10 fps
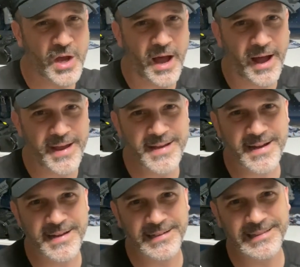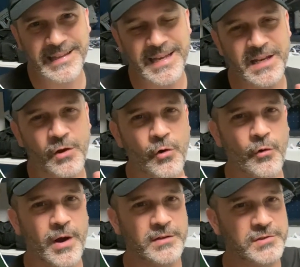I kind of lean and
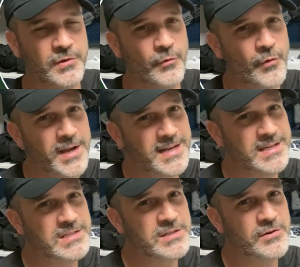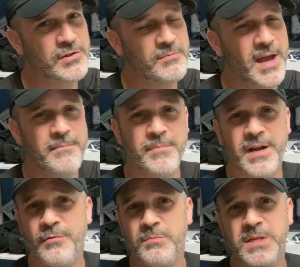go around to the right exterior of the map,
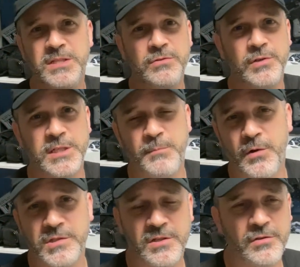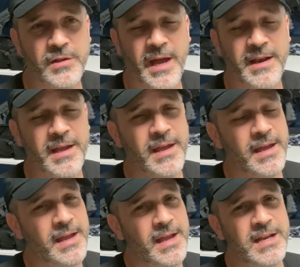but I would be too exposed to do that.
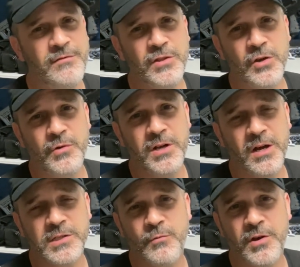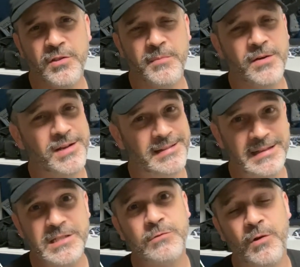And even though we knocked one of them out, at
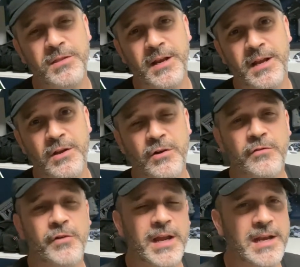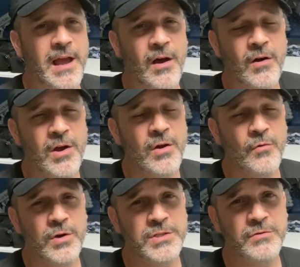least one that I know of right now,
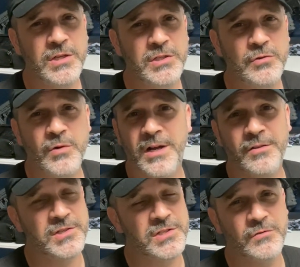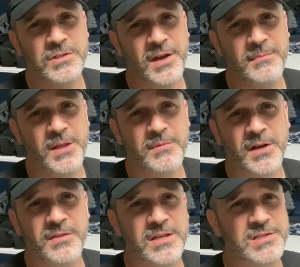we're doing too well. no time limit
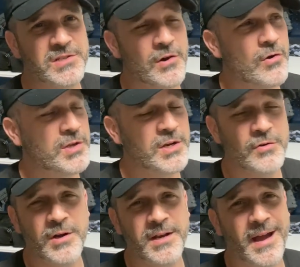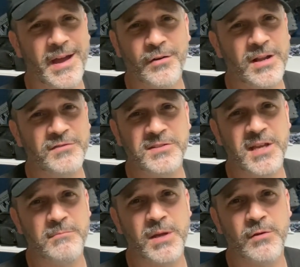on this, so you know what? I don't have to
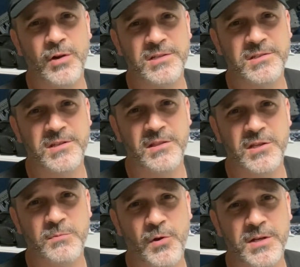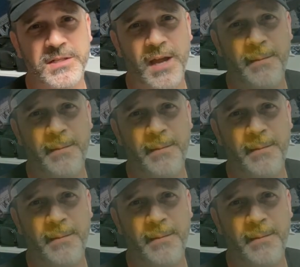take big risks at this point in time.